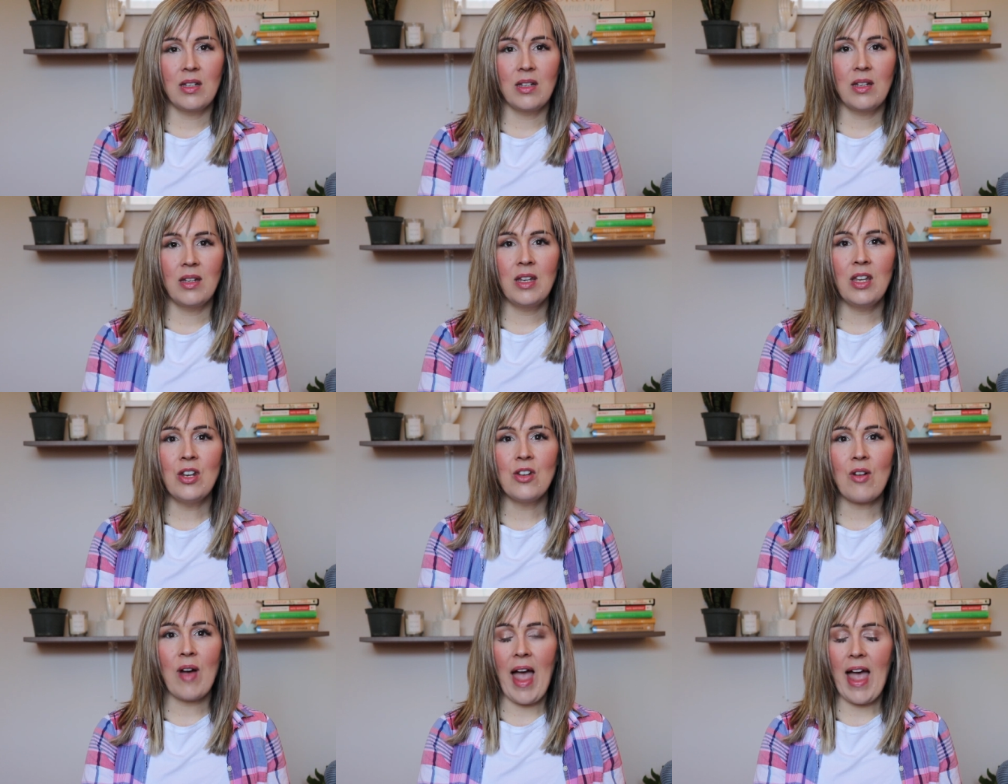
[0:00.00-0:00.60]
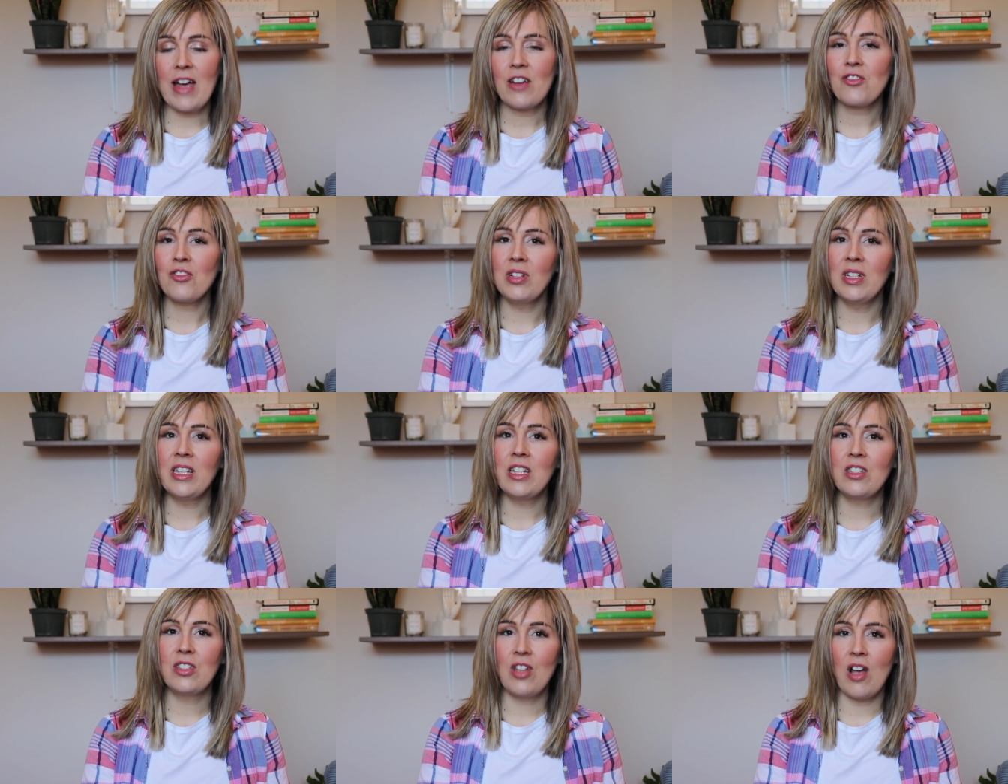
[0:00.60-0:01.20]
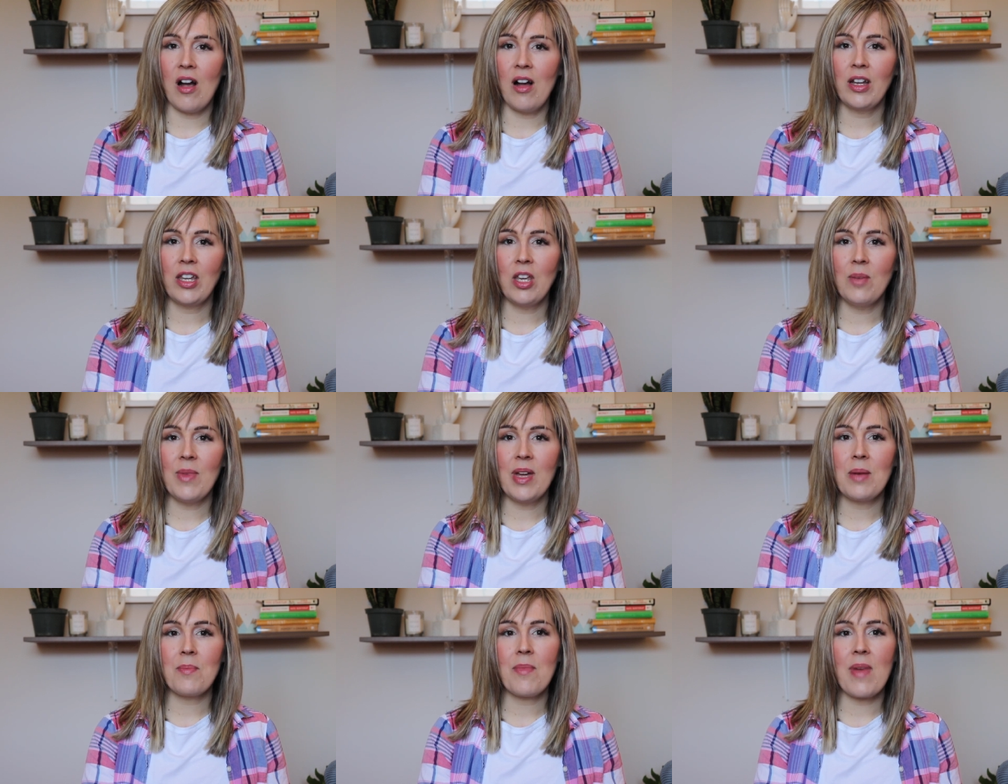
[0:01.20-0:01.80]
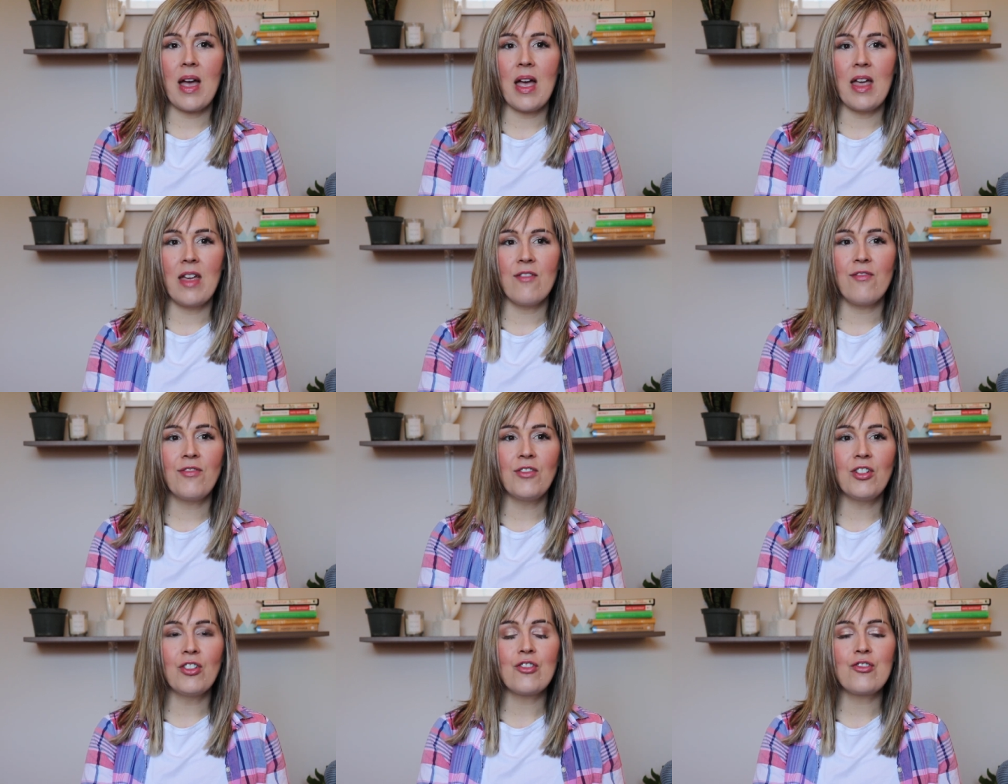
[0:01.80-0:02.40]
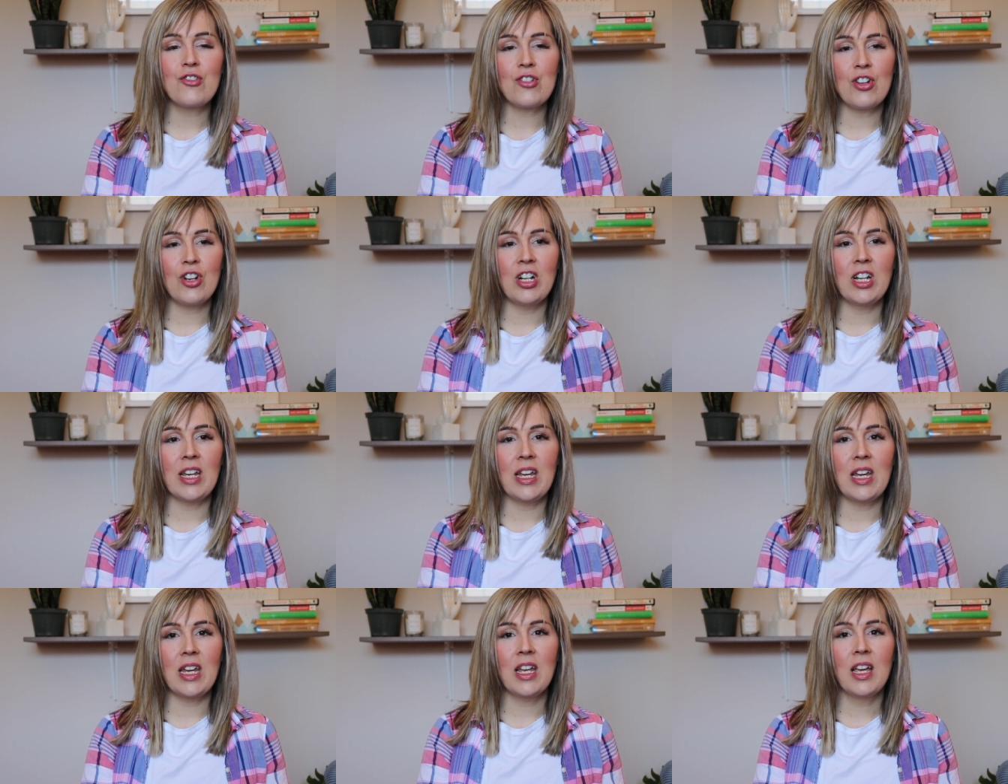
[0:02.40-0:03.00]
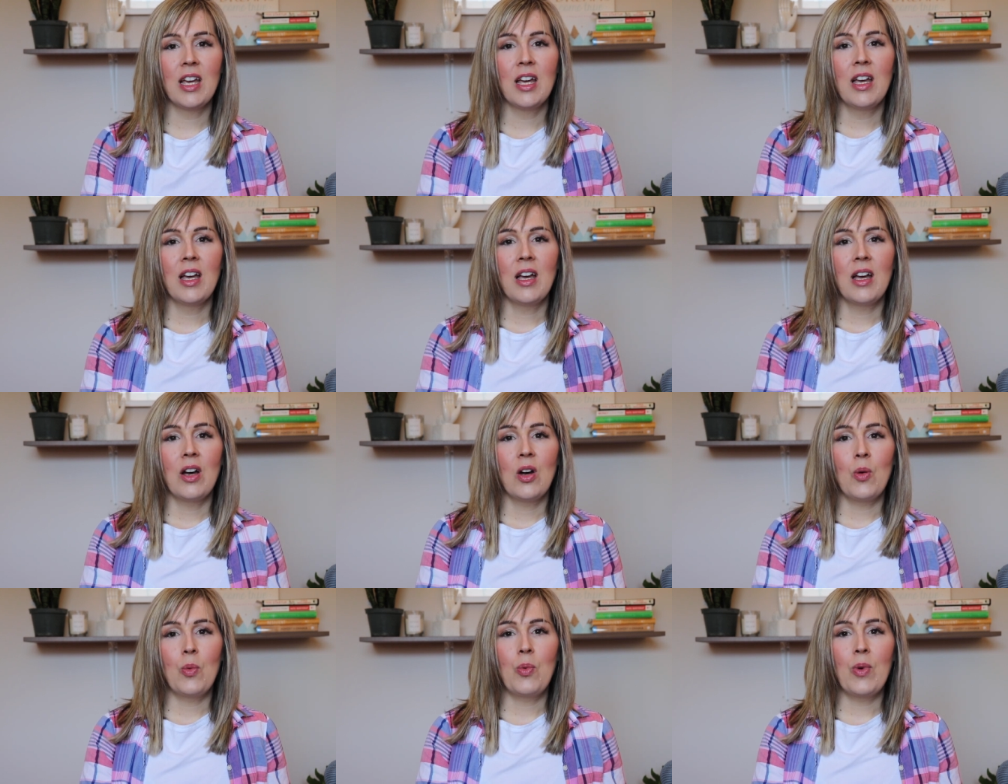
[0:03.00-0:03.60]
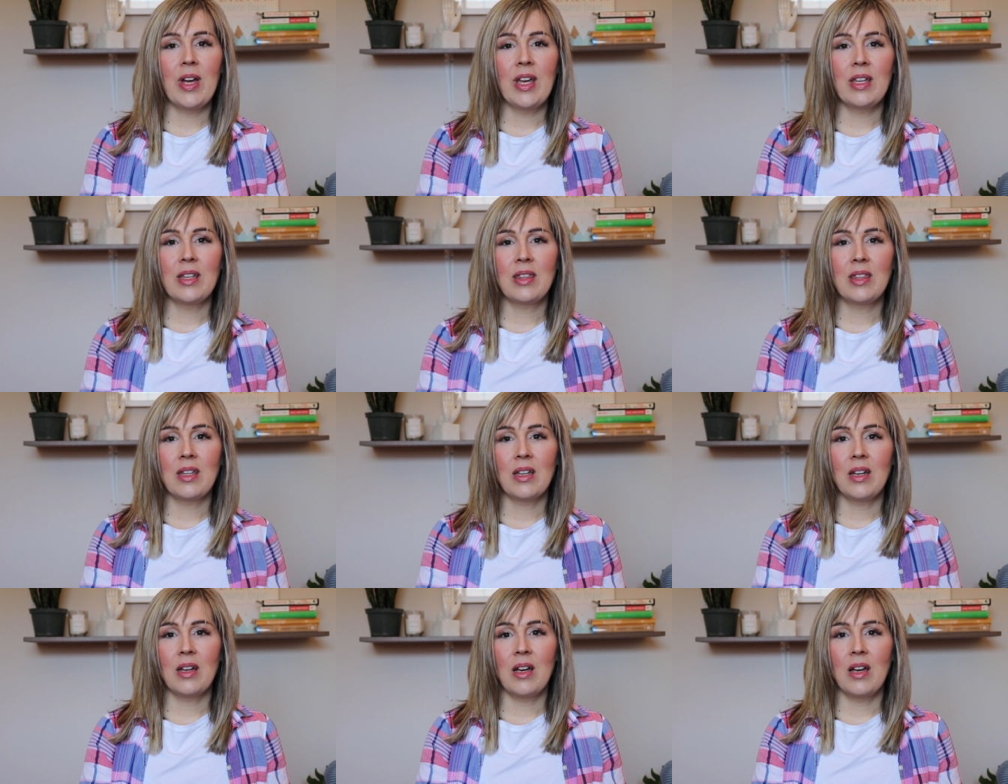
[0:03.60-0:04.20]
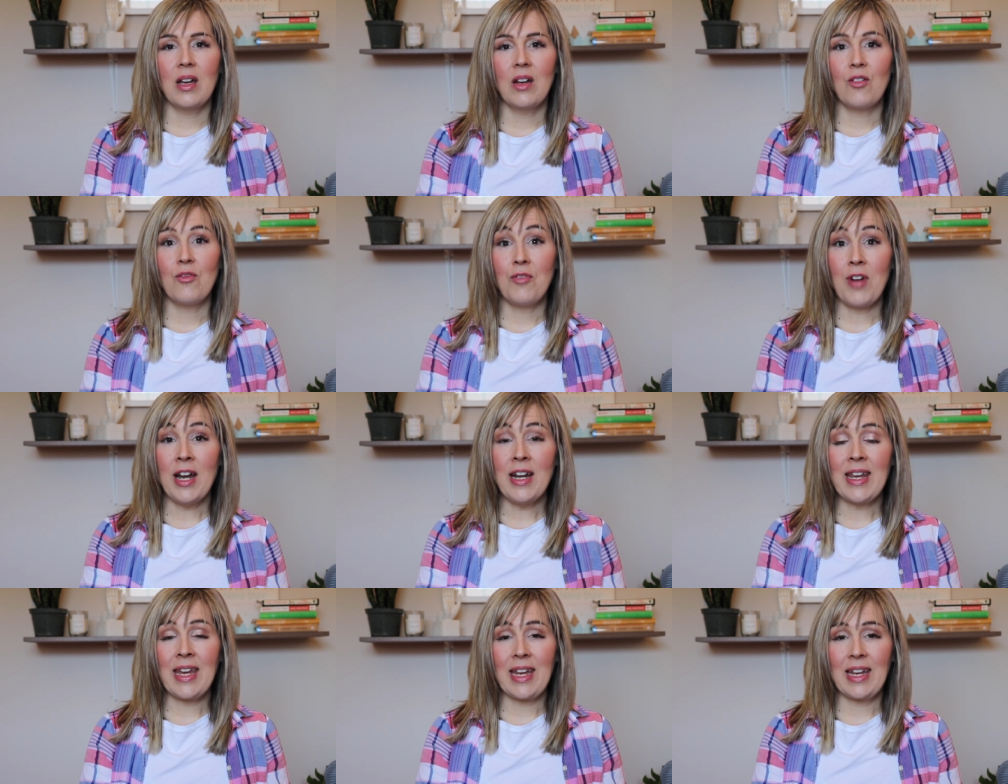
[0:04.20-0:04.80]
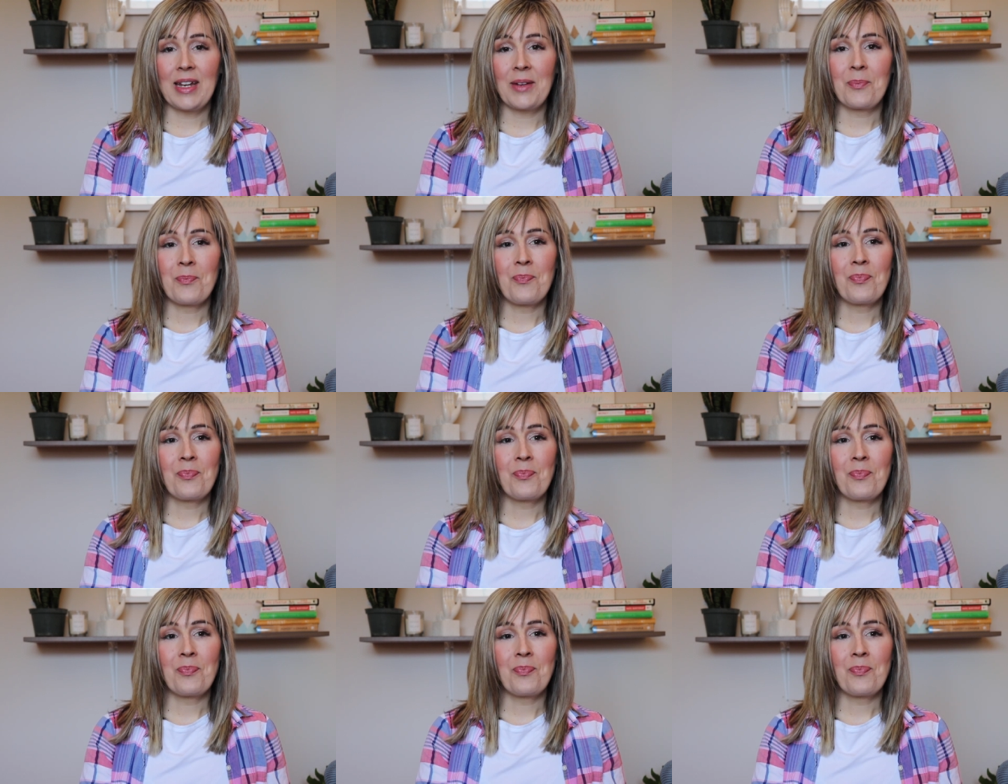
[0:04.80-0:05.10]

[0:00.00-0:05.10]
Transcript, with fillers: you know actually document my full journey with running